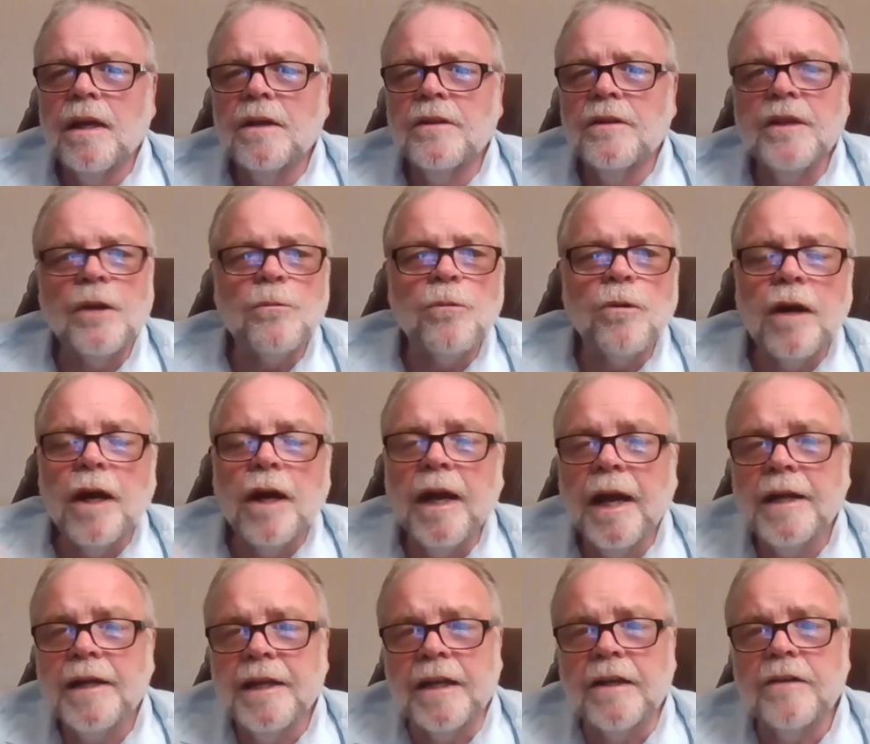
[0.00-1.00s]
that we're
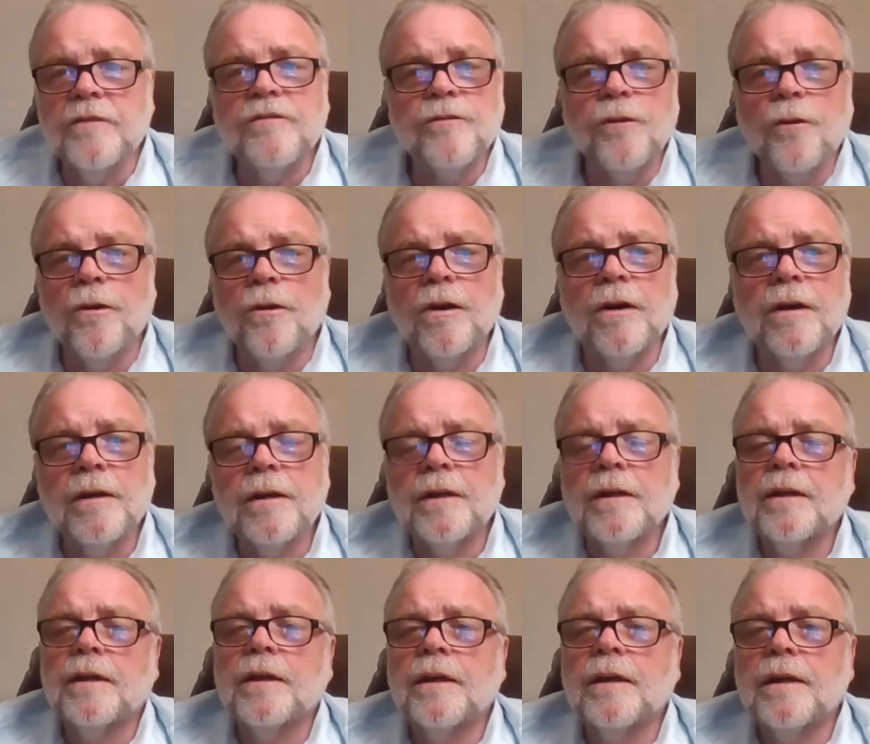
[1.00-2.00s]
heading for
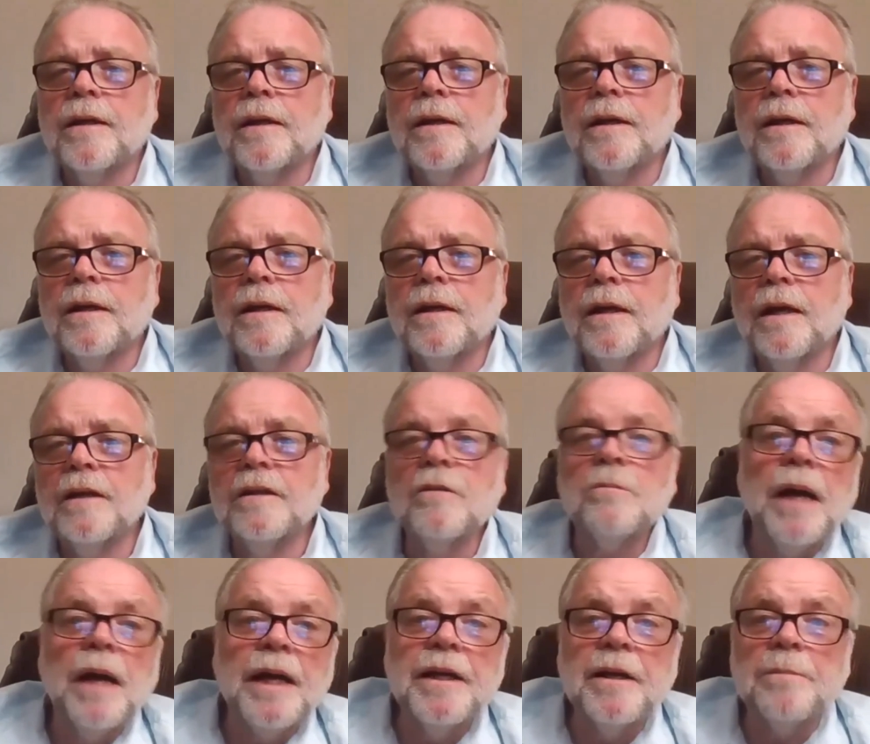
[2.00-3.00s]
an
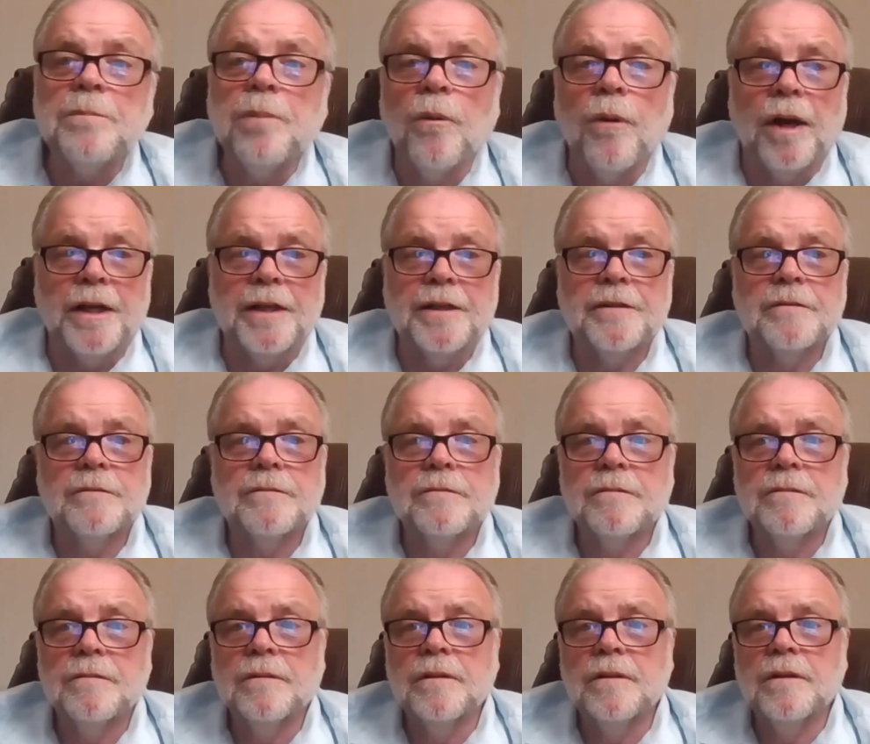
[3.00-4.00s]
omega point.
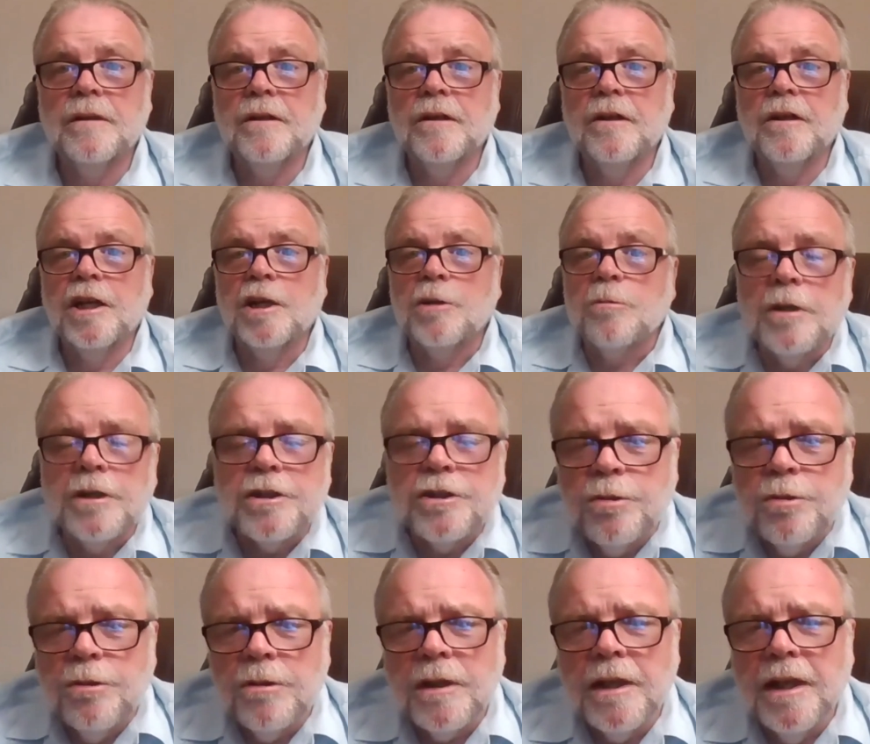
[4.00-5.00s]
We're
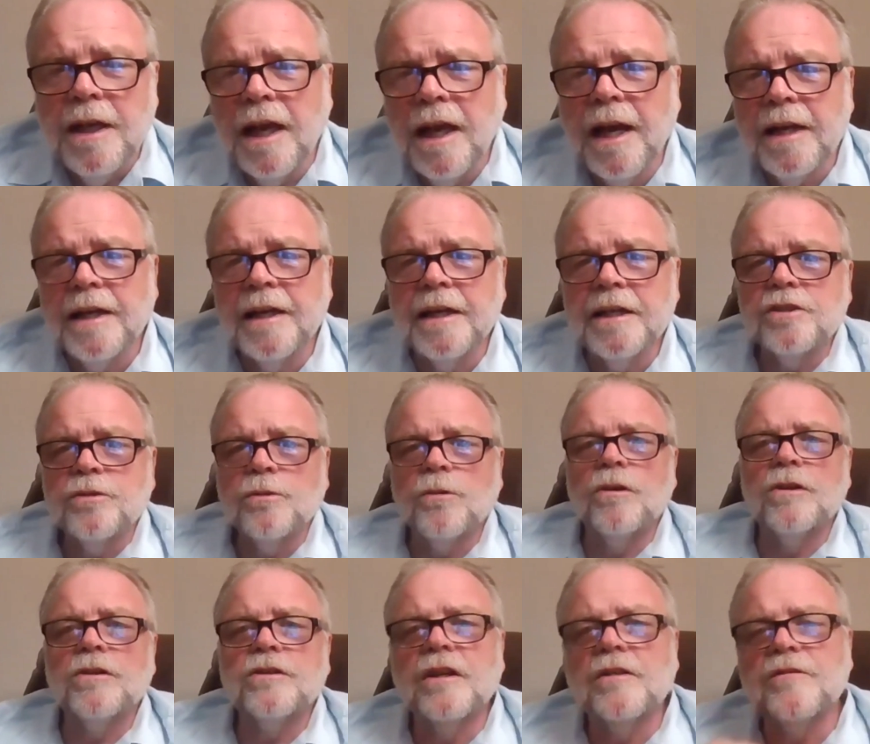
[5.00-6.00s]
truly heading
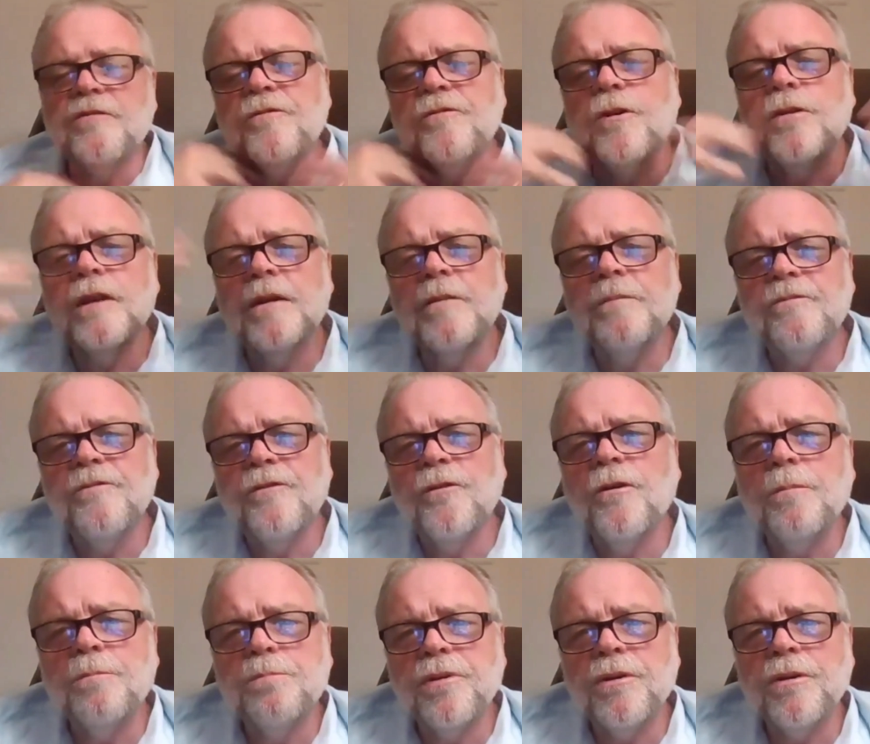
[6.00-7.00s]
toward the
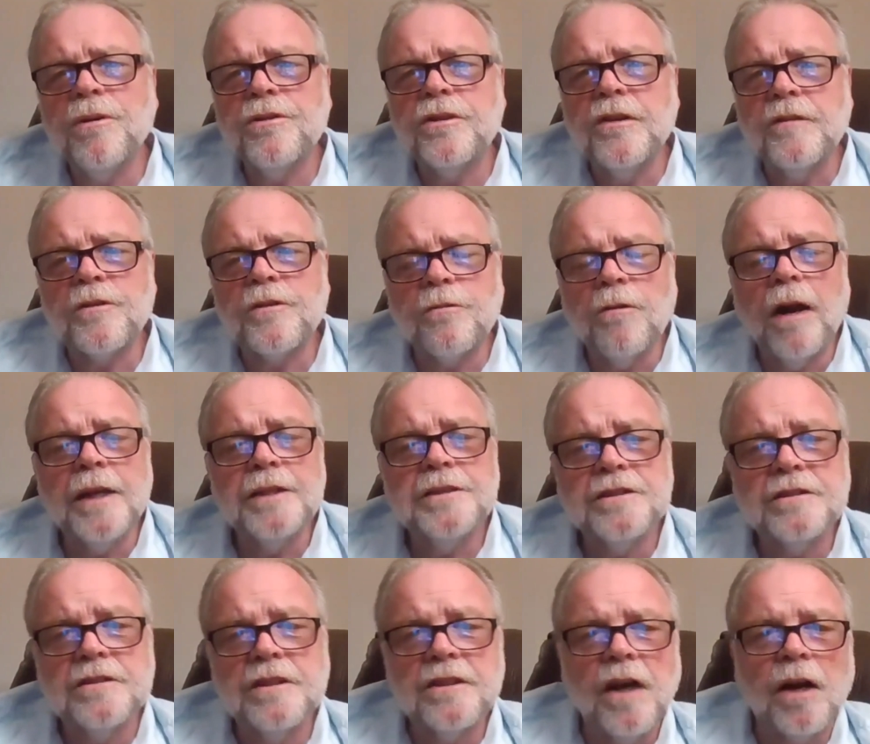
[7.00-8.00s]
full birth of
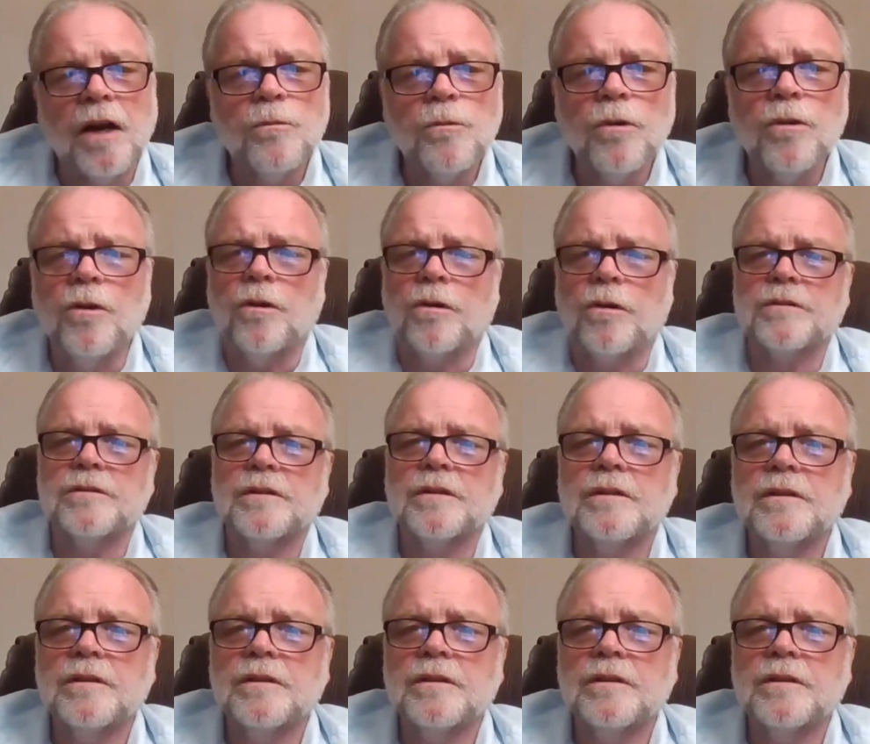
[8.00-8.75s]
Christ in our world.